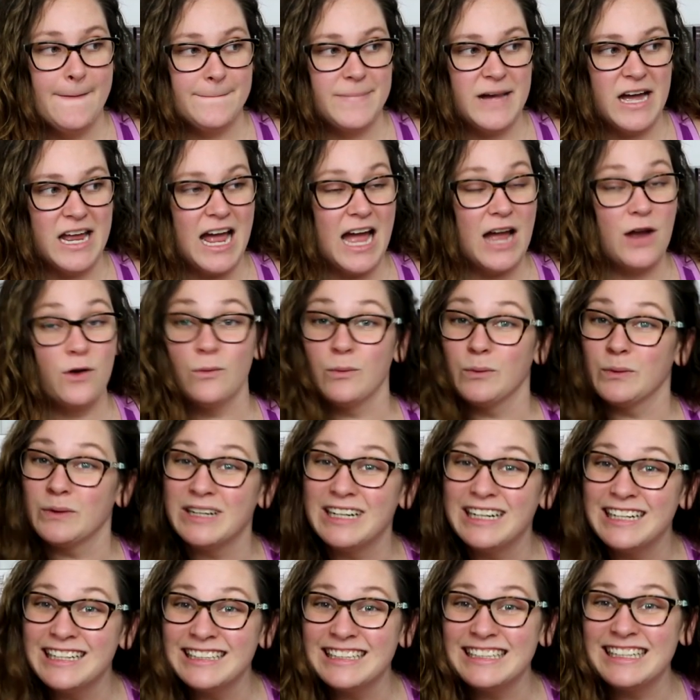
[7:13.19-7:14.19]
But I
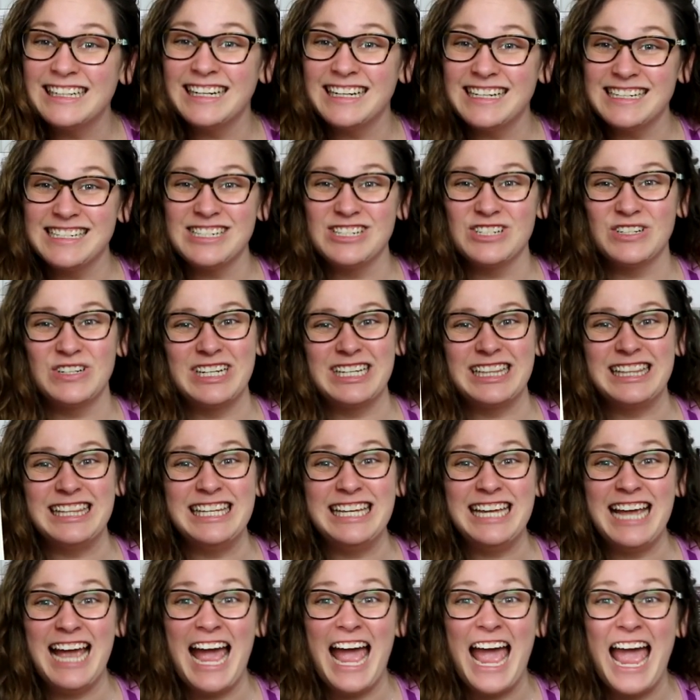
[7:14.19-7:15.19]
really enjoyed
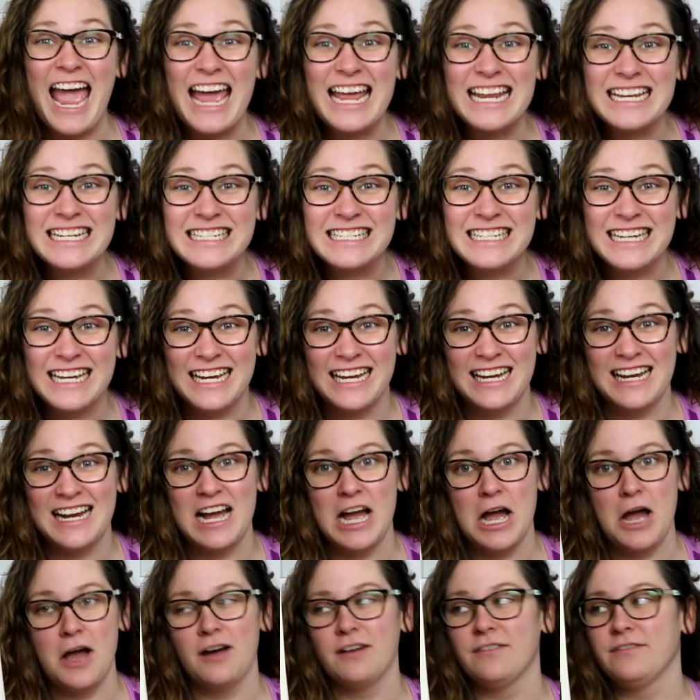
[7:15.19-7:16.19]
the ending
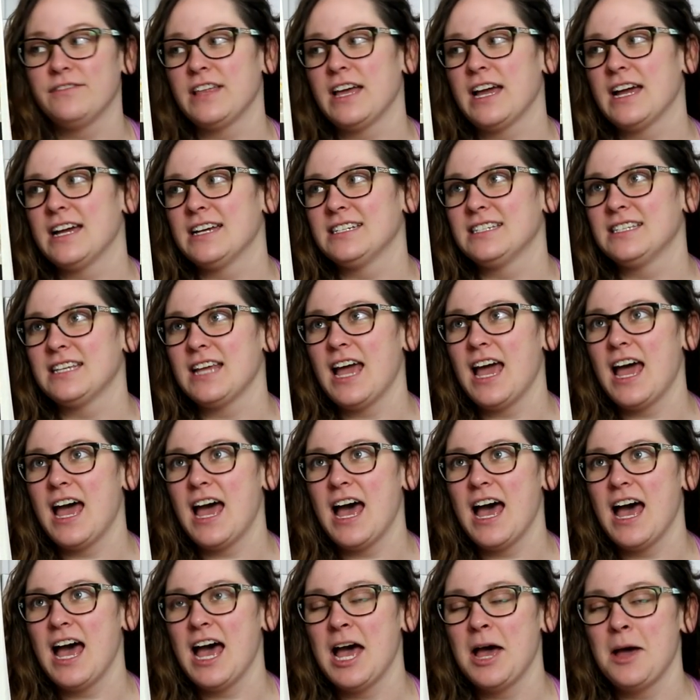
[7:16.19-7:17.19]
of this.
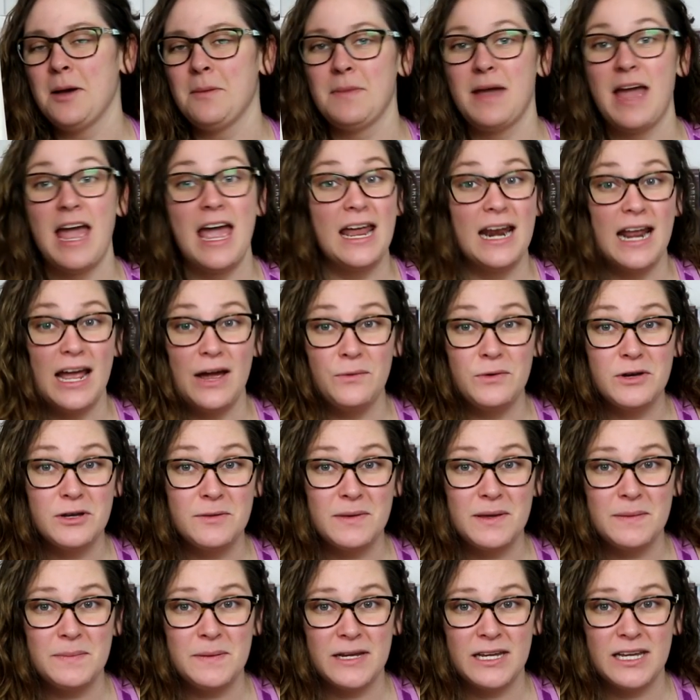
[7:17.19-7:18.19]
Um, and I will
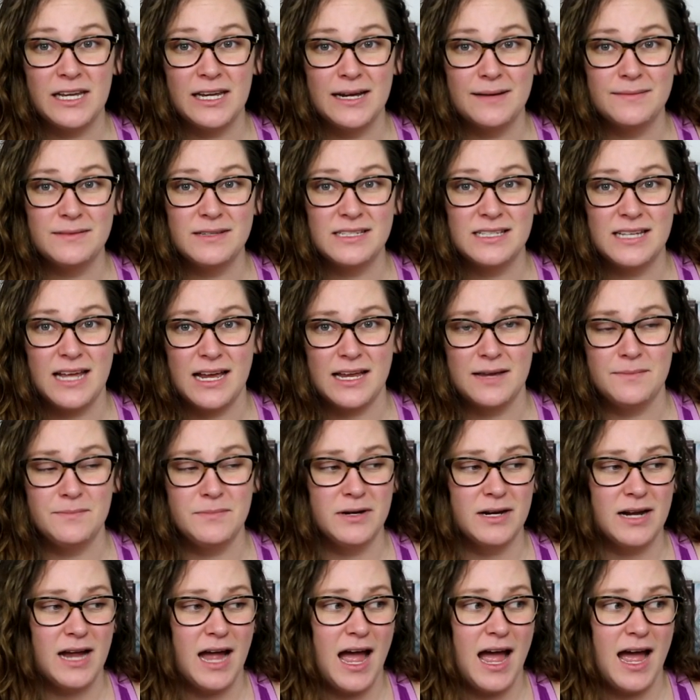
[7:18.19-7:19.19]
be picking up the second
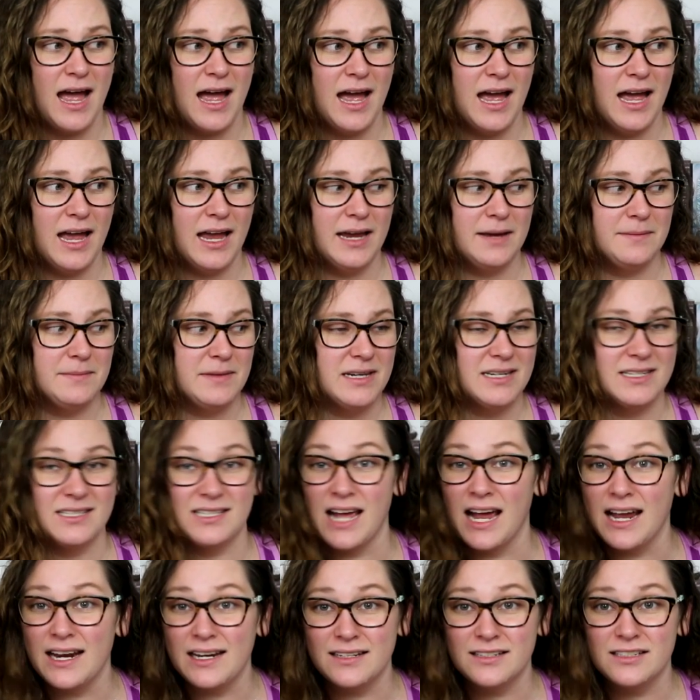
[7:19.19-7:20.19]
book. I'm
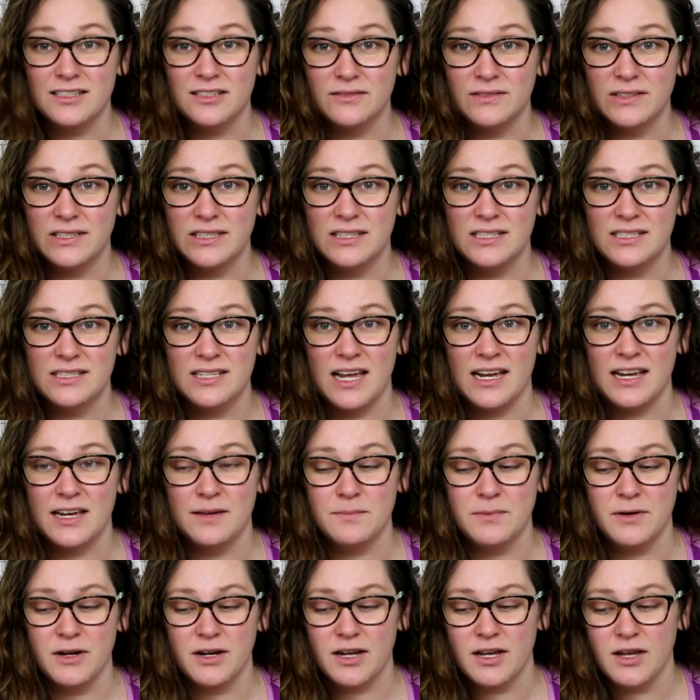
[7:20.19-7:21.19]
excited to read the
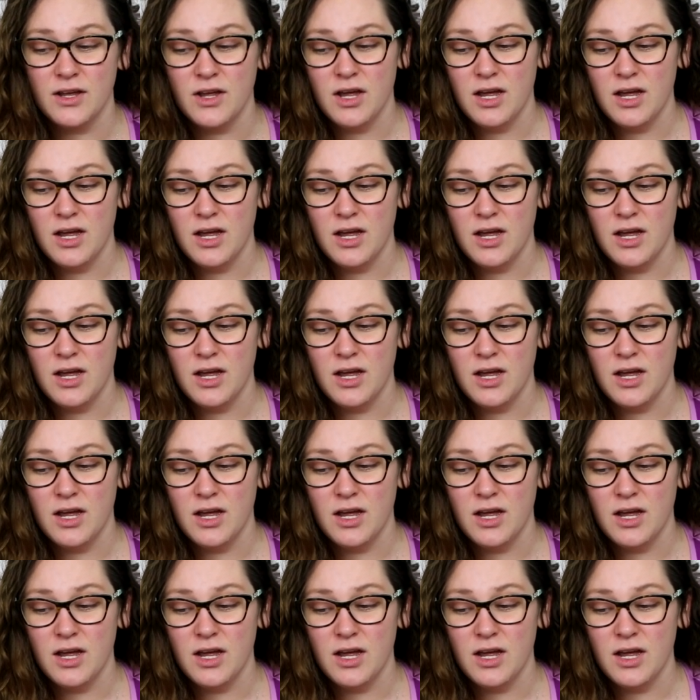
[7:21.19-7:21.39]
second book.